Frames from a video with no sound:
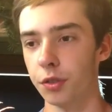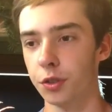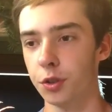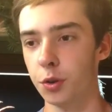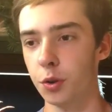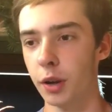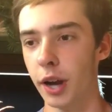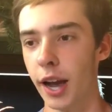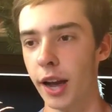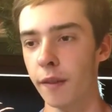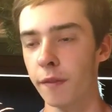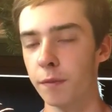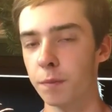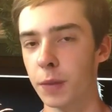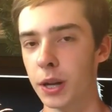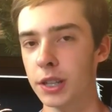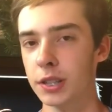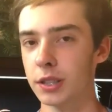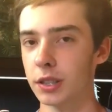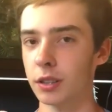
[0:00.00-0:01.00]
you have
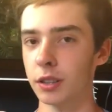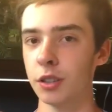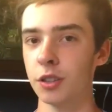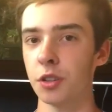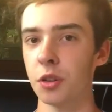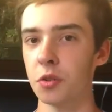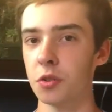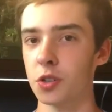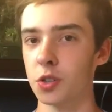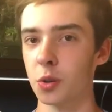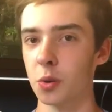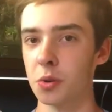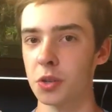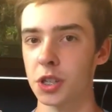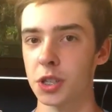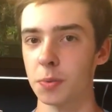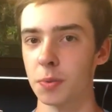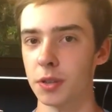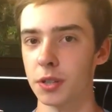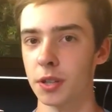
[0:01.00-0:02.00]
basically no
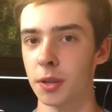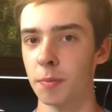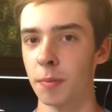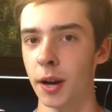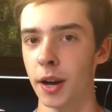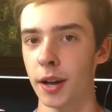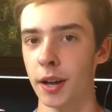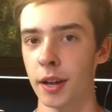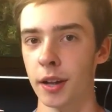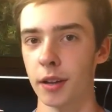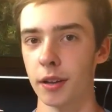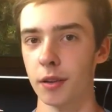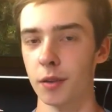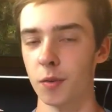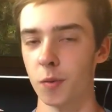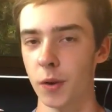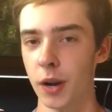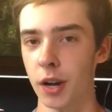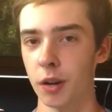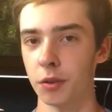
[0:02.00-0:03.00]
choice but to buy
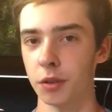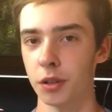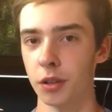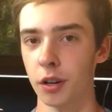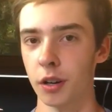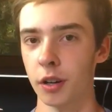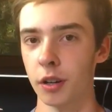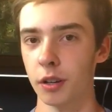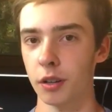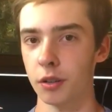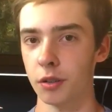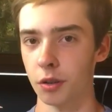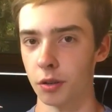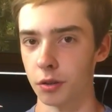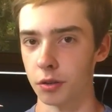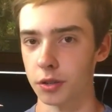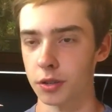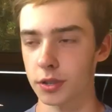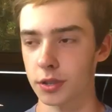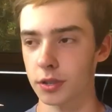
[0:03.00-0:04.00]
wild caught
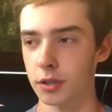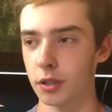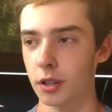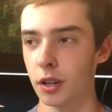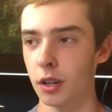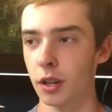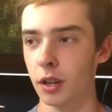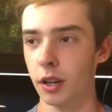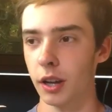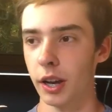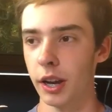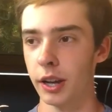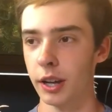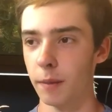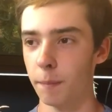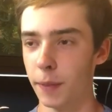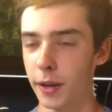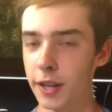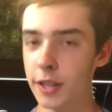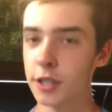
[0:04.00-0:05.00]
adults. And
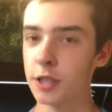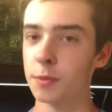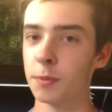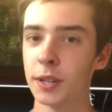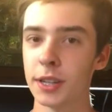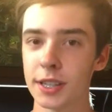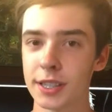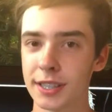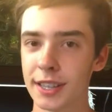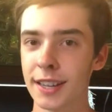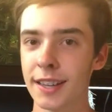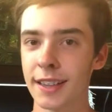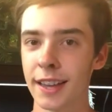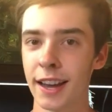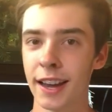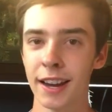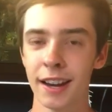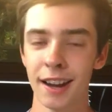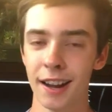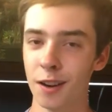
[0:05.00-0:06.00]
it pains me to say
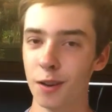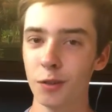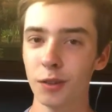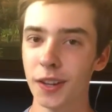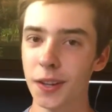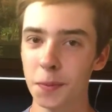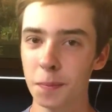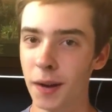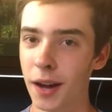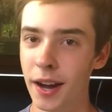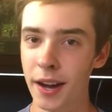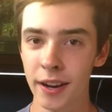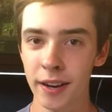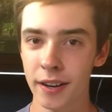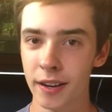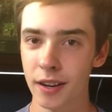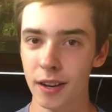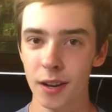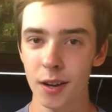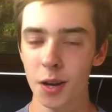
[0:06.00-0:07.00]
that, and I don't like
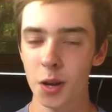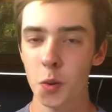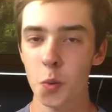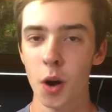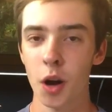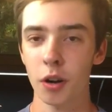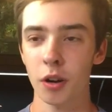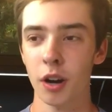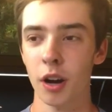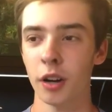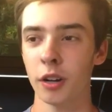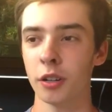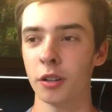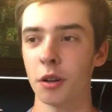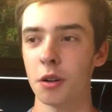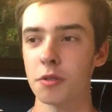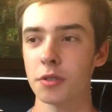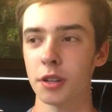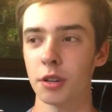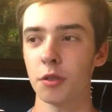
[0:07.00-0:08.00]
buying wild caught
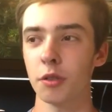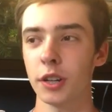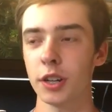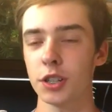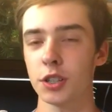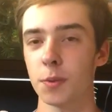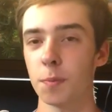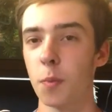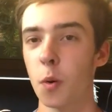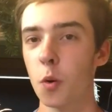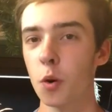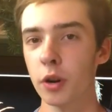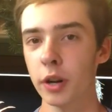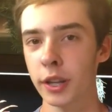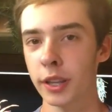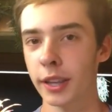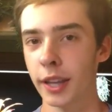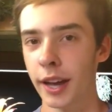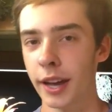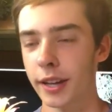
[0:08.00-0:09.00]
adults, I don't like
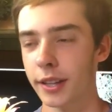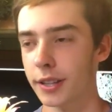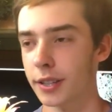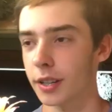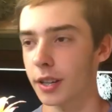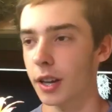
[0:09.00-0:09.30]
supporting that,